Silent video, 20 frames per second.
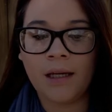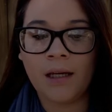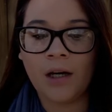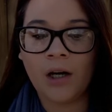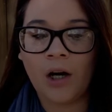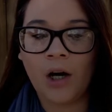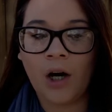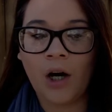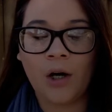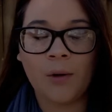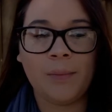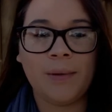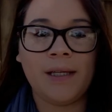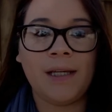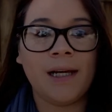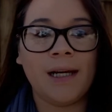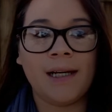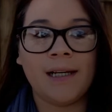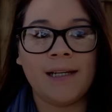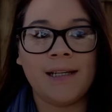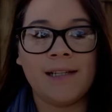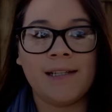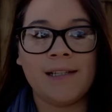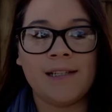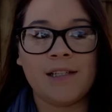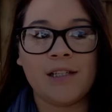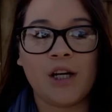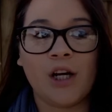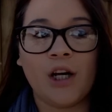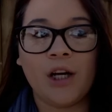all
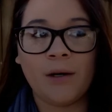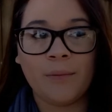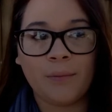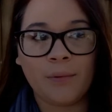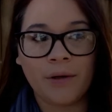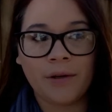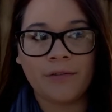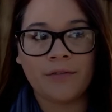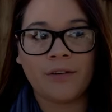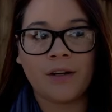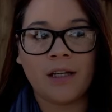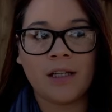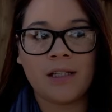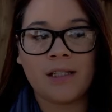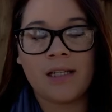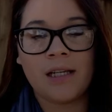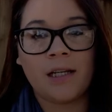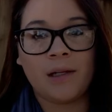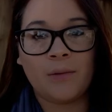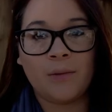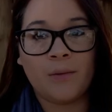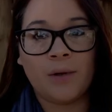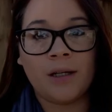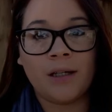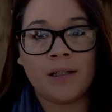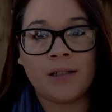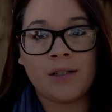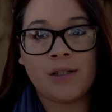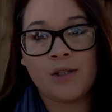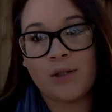because her boyfriend didn't
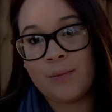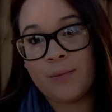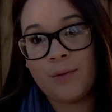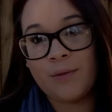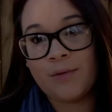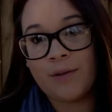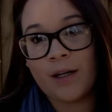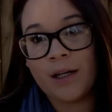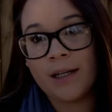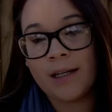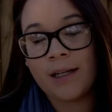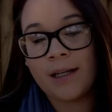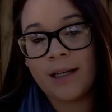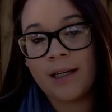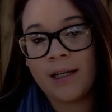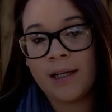want to move on.